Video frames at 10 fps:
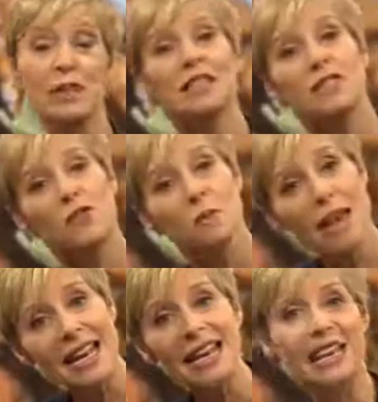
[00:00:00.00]
Well, for
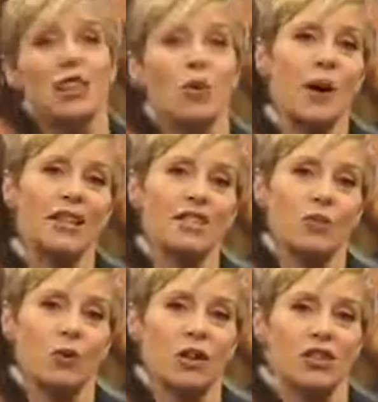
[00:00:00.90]
many in the
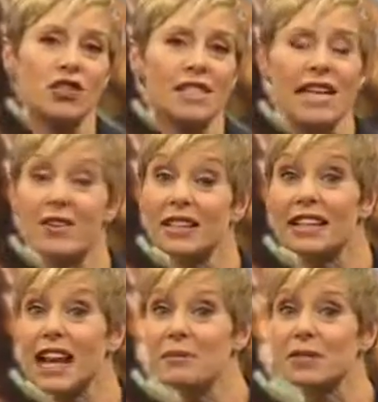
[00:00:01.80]
Western world, just hearing
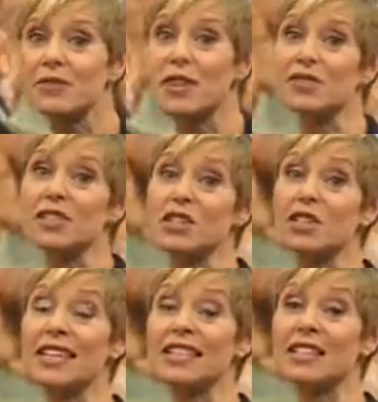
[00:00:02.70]
the names of those
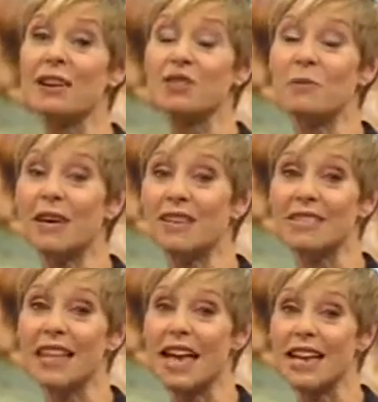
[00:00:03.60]
dishes is enough to make
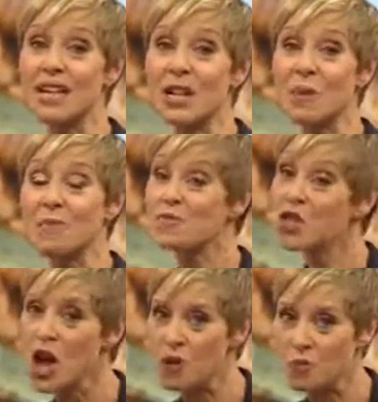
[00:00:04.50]
us say
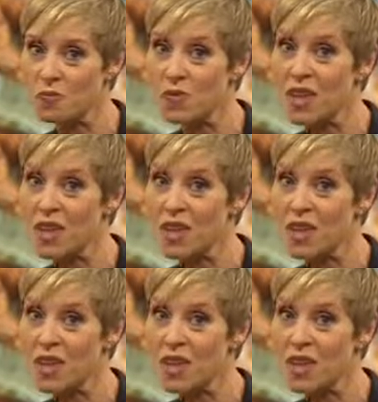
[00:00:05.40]
no.